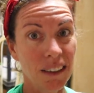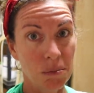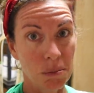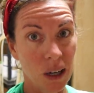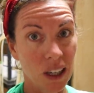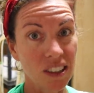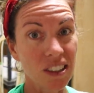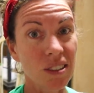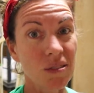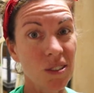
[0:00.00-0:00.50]

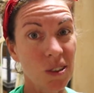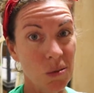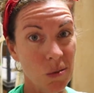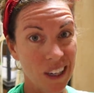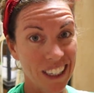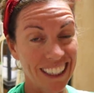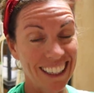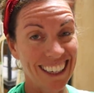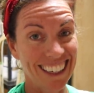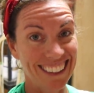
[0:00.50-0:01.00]

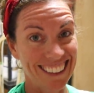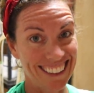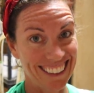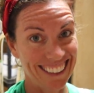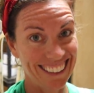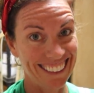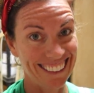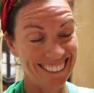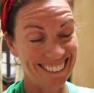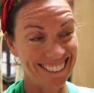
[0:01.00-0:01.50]

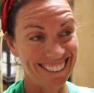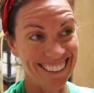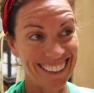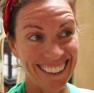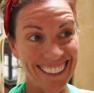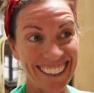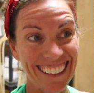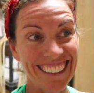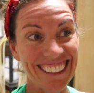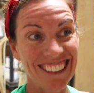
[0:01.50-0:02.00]

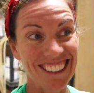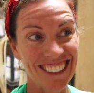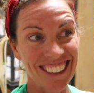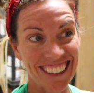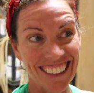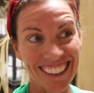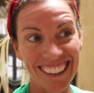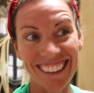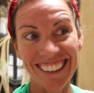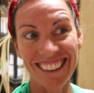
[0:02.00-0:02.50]
Like it
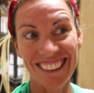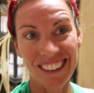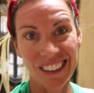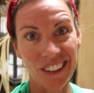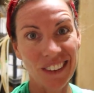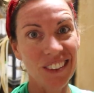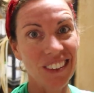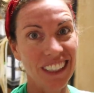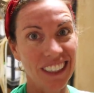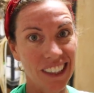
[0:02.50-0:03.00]
took
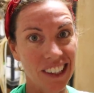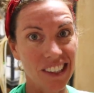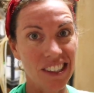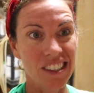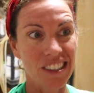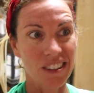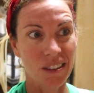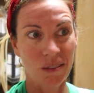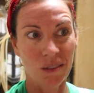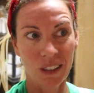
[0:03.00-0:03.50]
2
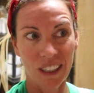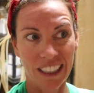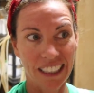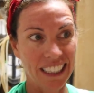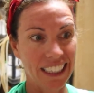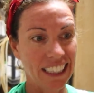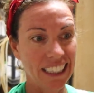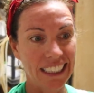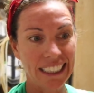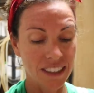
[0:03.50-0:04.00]
years to
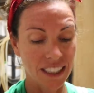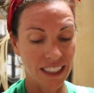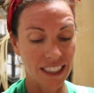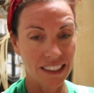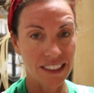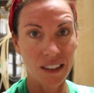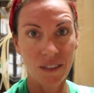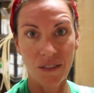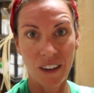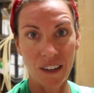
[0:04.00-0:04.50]

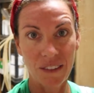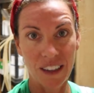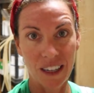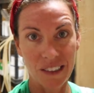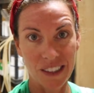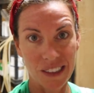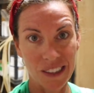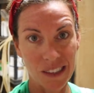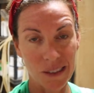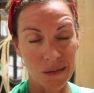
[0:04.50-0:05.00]
get to
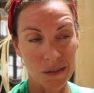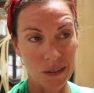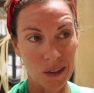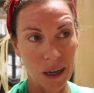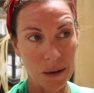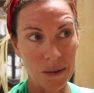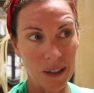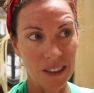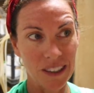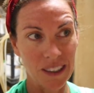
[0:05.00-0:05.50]
5,000
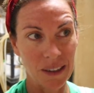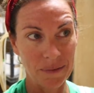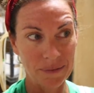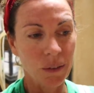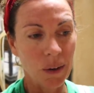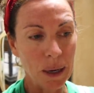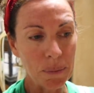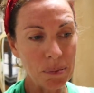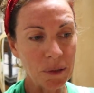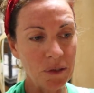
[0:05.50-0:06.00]
subscribers.
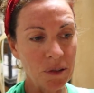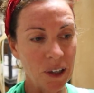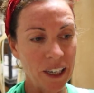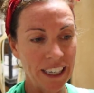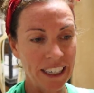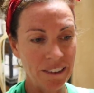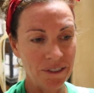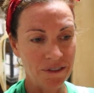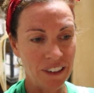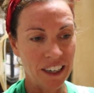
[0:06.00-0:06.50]
Right before
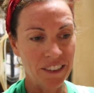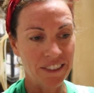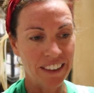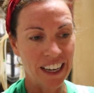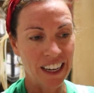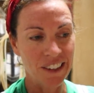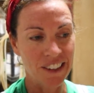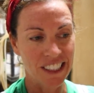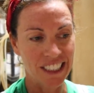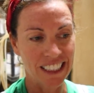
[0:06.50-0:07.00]
I hit
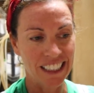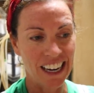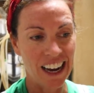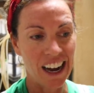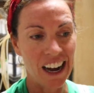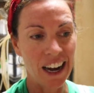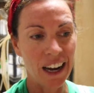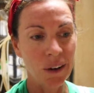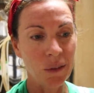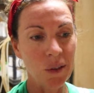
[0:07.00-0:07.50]
5,000,
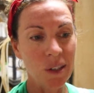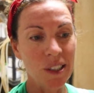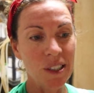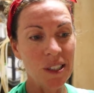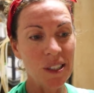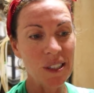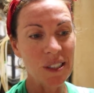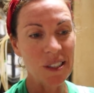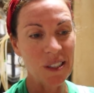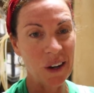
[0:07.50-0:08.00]
I was
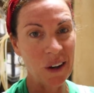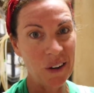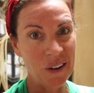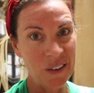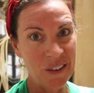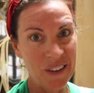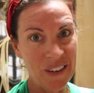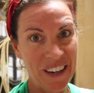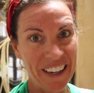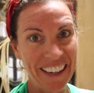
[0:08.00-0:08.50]

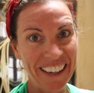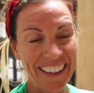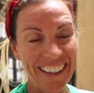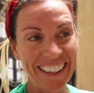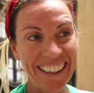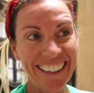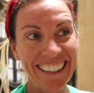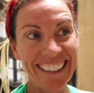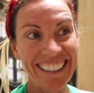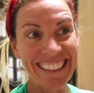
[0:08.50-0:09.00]
so
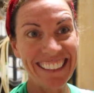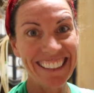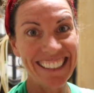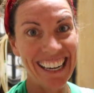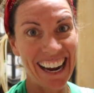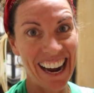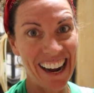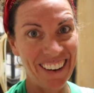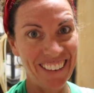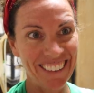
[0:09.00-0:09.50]

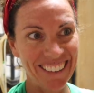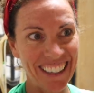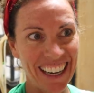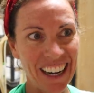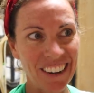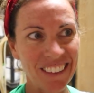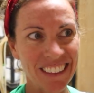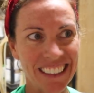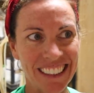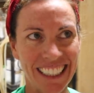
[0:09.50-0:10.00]
down.
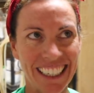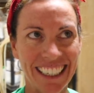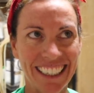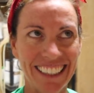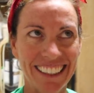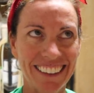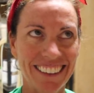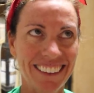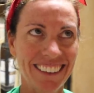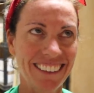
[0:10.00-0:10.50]
I was
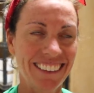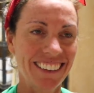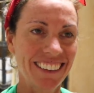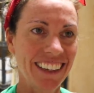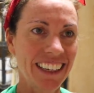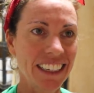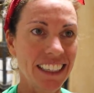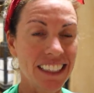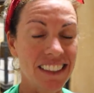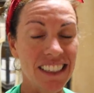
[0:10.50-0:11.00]
like,
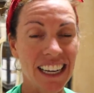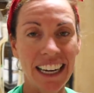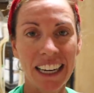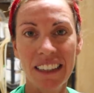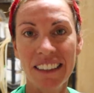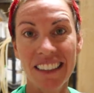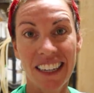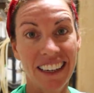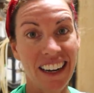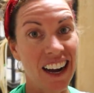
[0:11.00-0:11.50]
because I
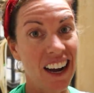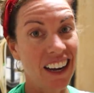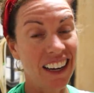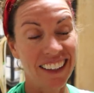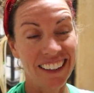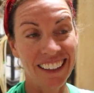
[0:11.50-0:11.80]
had done